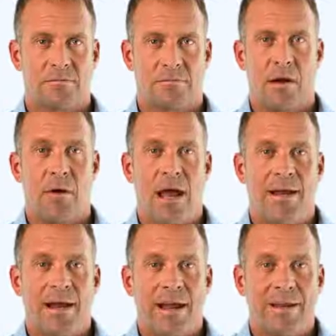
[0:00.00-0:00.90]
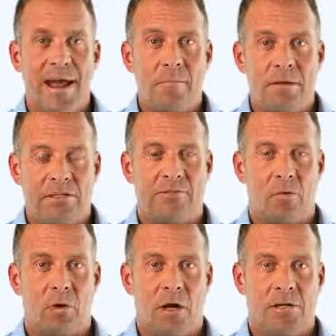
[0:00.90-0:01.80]
Go ahead and name this
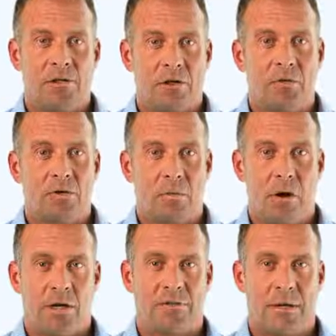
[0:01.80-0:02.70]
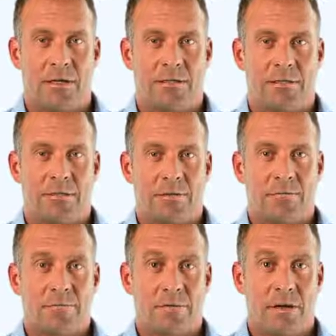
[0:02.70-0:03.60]
fork and choose the workspace.
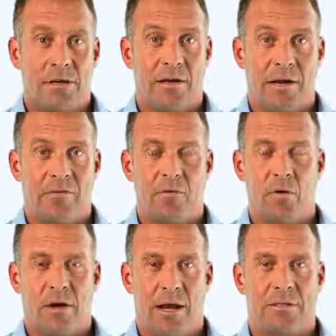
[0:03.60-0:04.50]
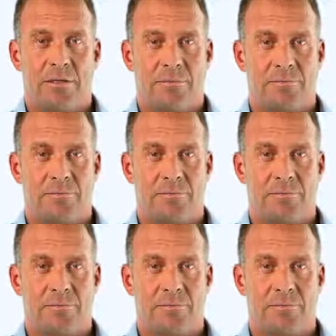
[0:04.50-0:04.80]
Then click Fork Collection.